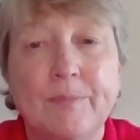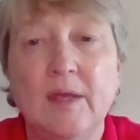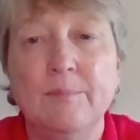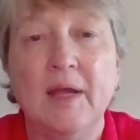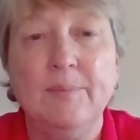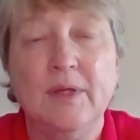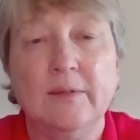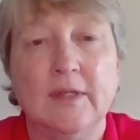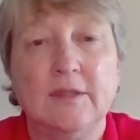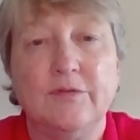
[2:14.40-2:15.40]
it might be a
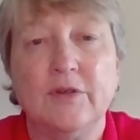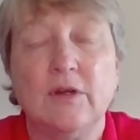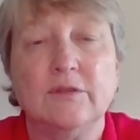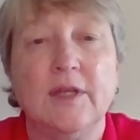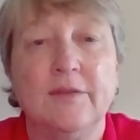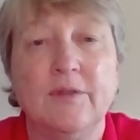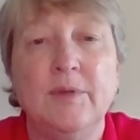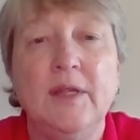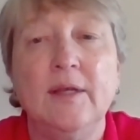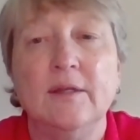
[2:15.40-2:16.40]
little difficult to get them
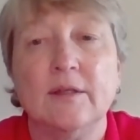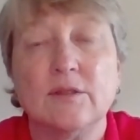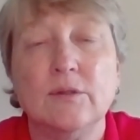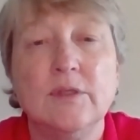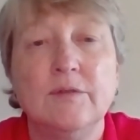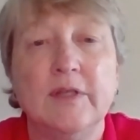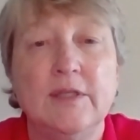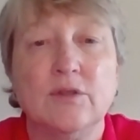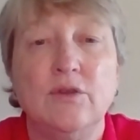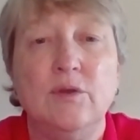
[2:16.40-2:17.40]
to eat it exclusively,
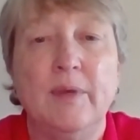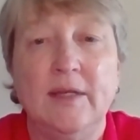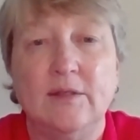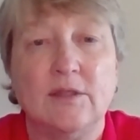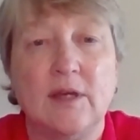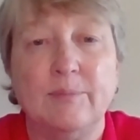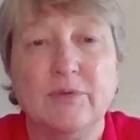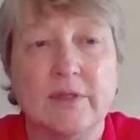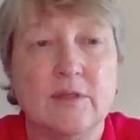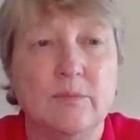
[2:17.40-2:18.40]
so you may need to top
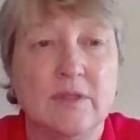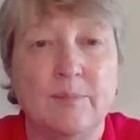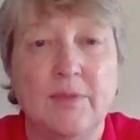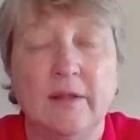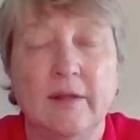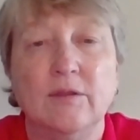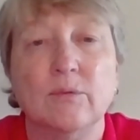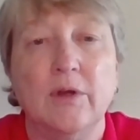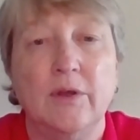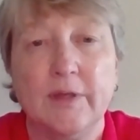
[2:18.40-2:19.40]
dress it with something like the
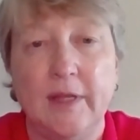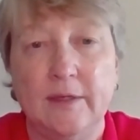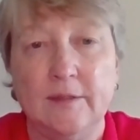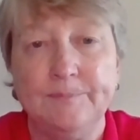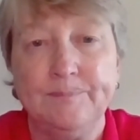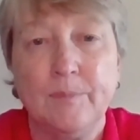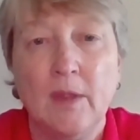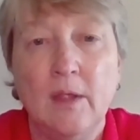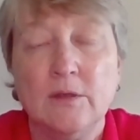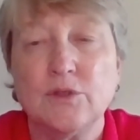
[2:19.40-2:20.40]
Royal Canin
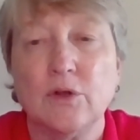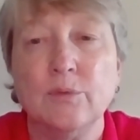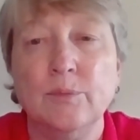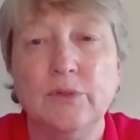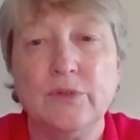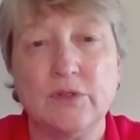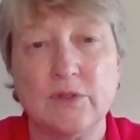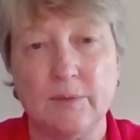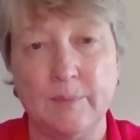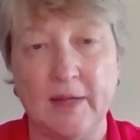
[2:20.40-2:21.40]
starter mousse
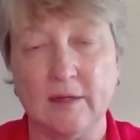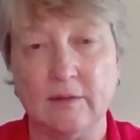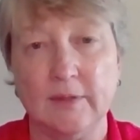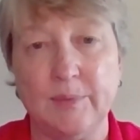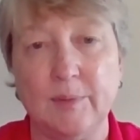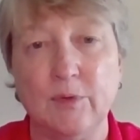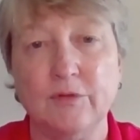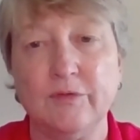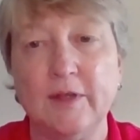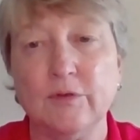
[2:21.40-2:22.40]
just to make it a little bit more
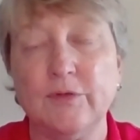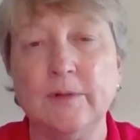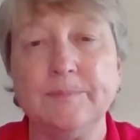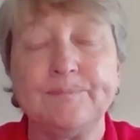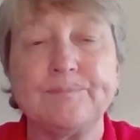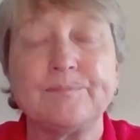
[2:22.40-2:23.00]
flavorful.